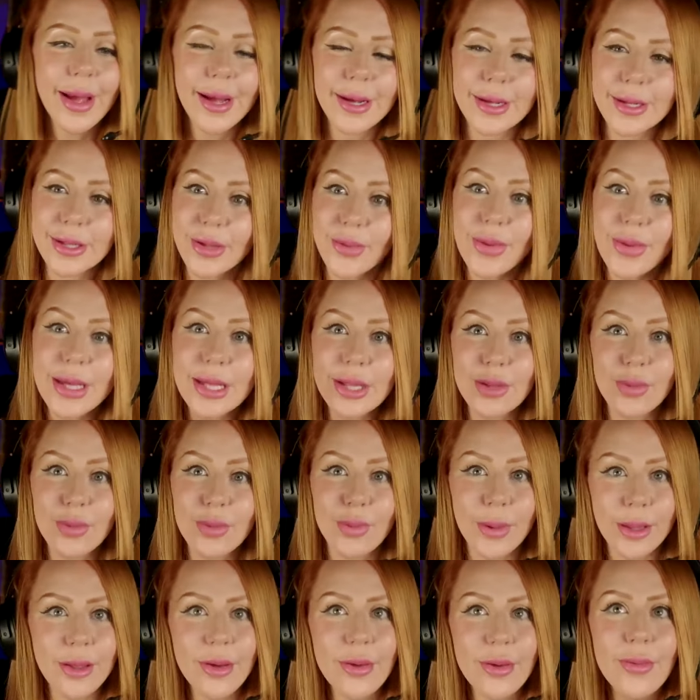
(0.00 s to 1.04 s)
And so he's
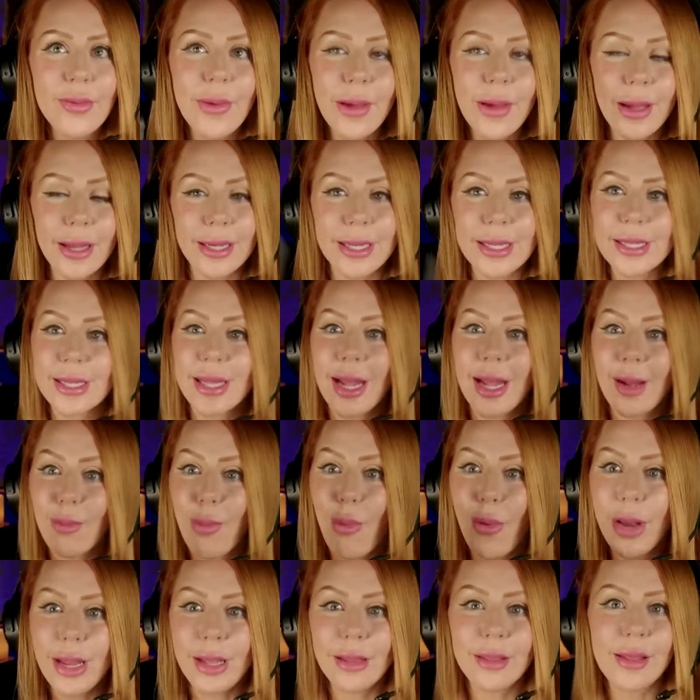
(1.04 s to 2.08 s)
with you and he's like
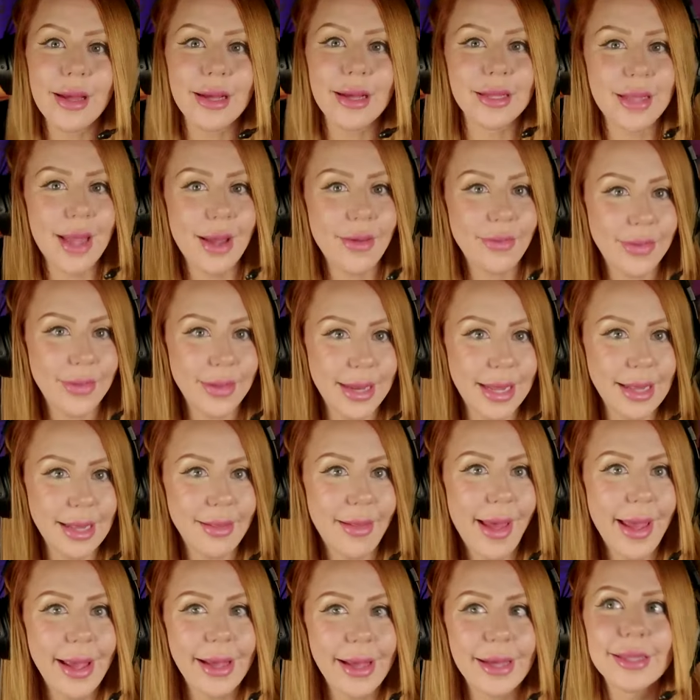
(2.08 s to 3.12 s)
pointing things out that he
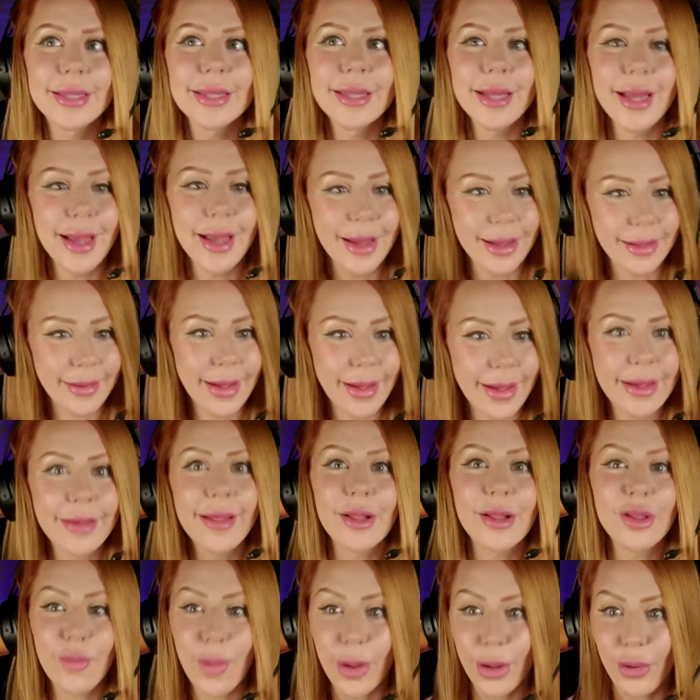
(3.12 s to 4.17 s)
likes. And like,
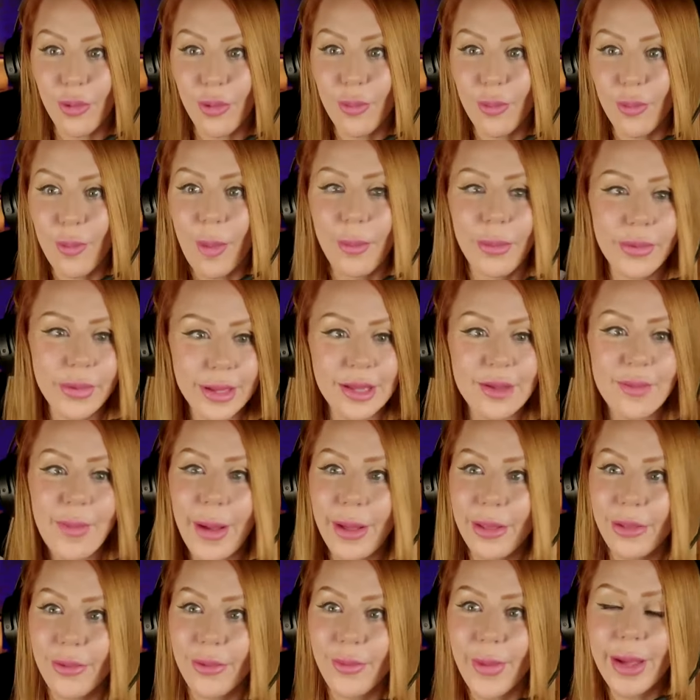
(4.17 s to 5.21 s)
that's why you remember these,
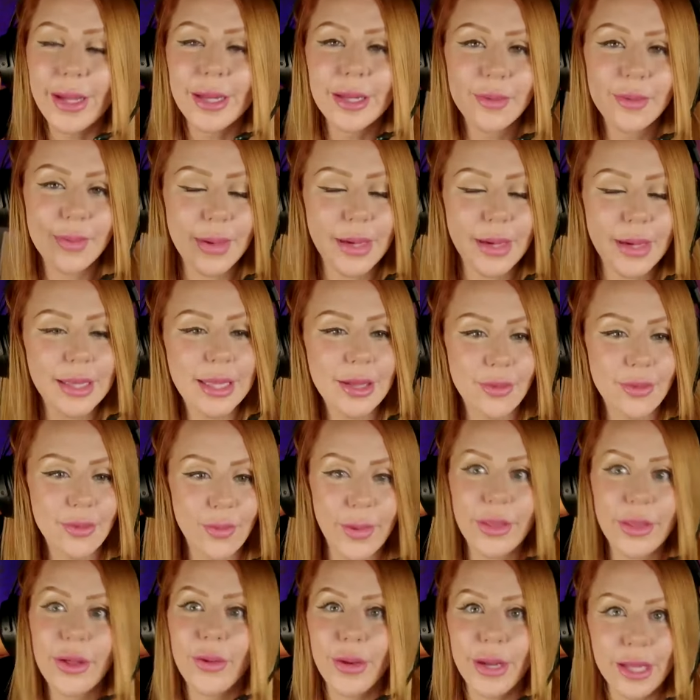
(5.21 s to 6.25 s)
by the way. It's because he's
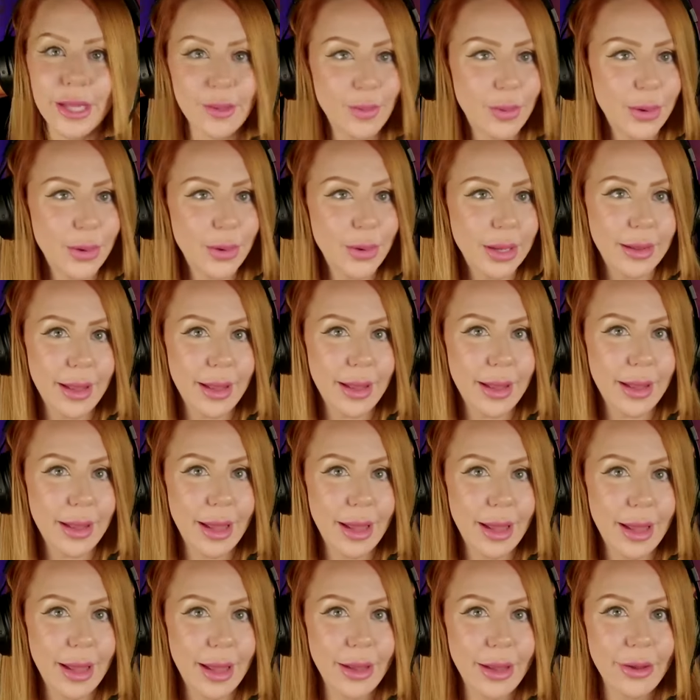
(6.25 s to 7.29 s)
with you and he's putting that in your
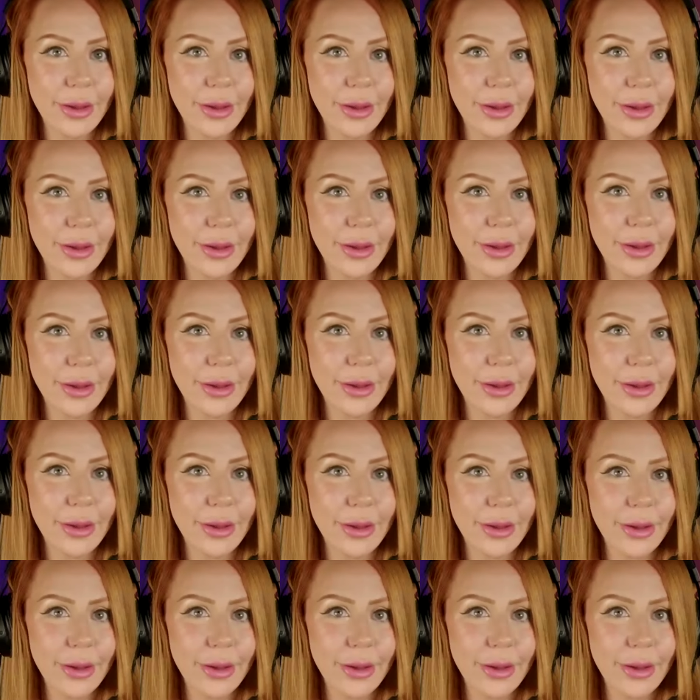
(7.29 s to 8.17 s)
brain. Okay.